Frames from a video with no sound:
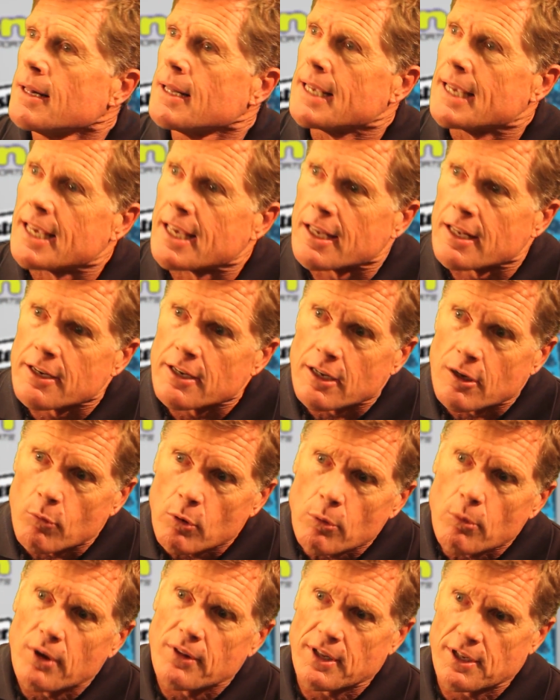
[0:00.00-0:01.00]
And
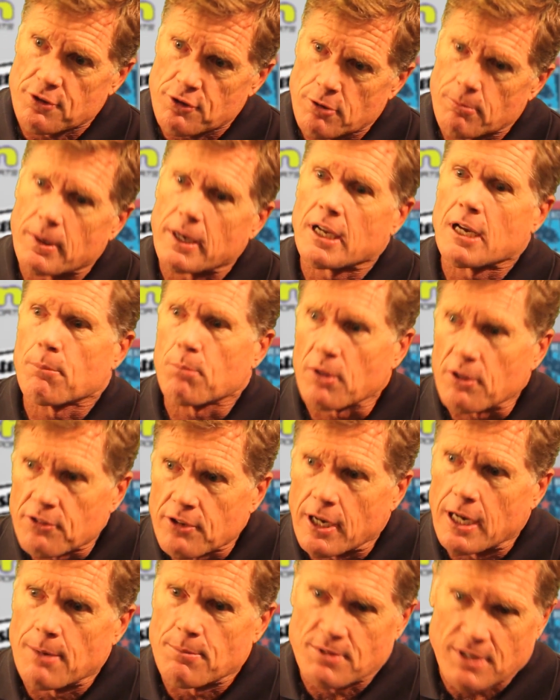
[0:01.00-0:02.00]
we won that tournament a couple of
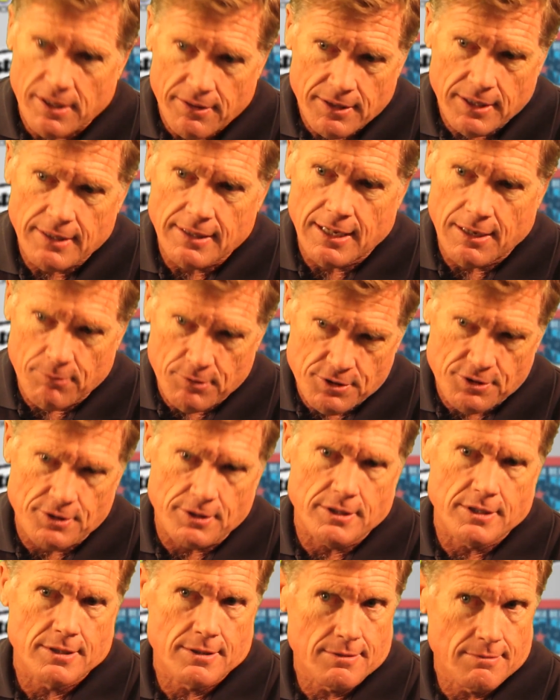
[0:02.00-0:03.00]
times. I think that was
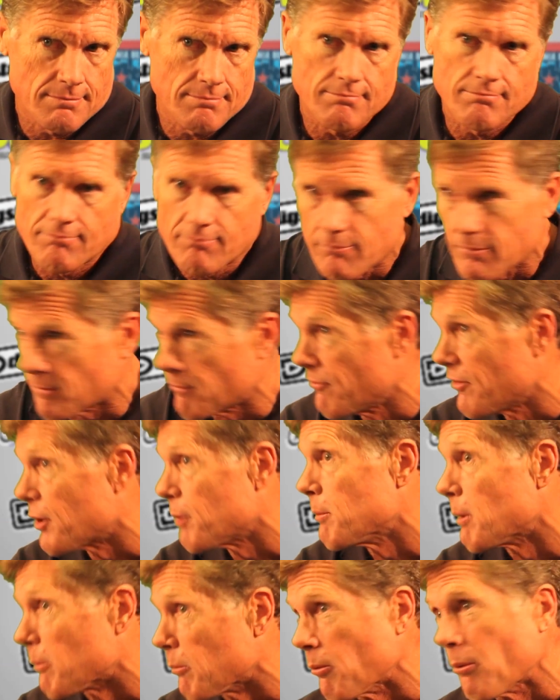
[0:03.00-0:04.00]
just
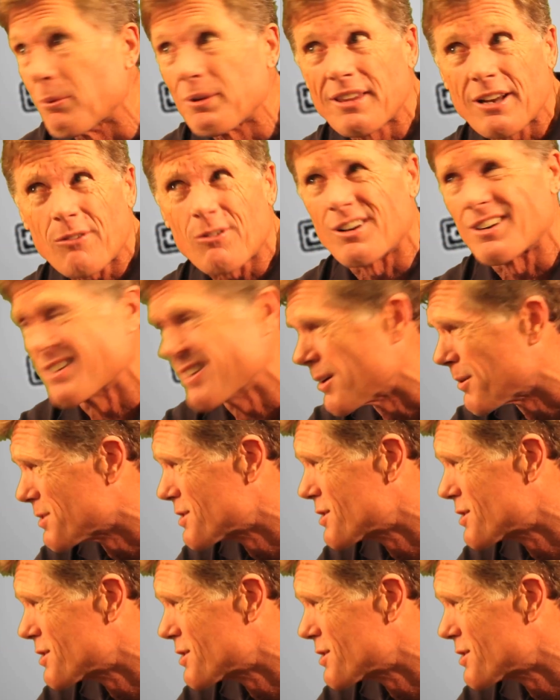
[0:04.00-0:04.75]
very memorable. But there were